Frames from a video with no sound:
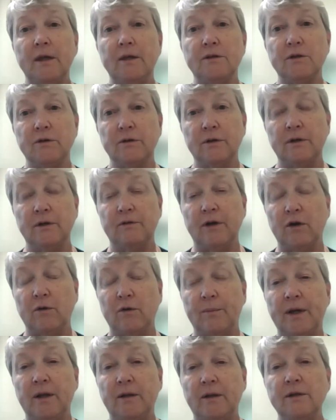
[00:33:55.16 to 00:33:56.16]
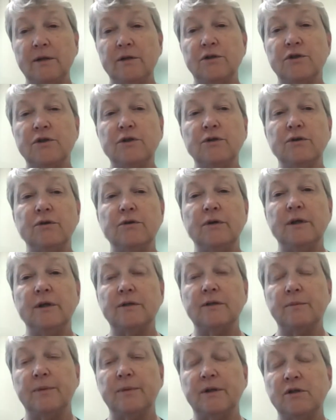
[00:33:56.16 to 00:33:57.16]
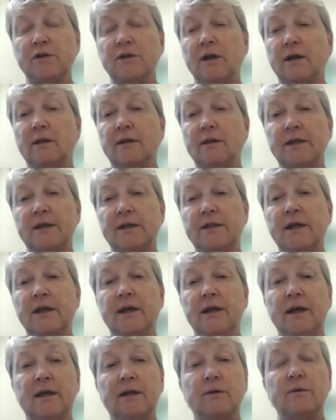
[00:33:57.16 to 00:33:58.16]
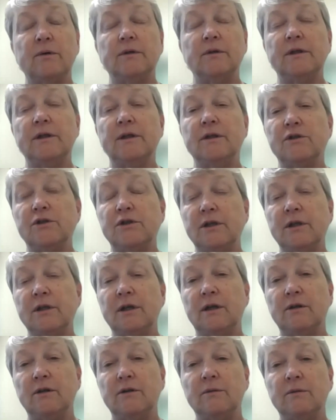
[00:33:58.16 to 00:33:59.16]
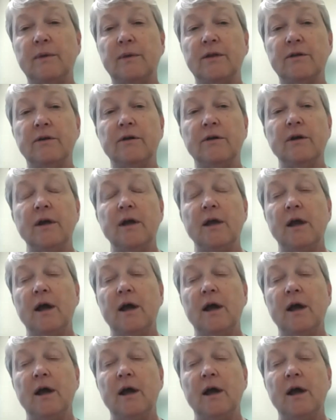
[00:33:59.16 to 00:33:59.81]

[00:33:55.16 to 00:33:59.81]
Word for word: is there an environmental issue? Is the bitch not lactating adequately? Is she not a good mother?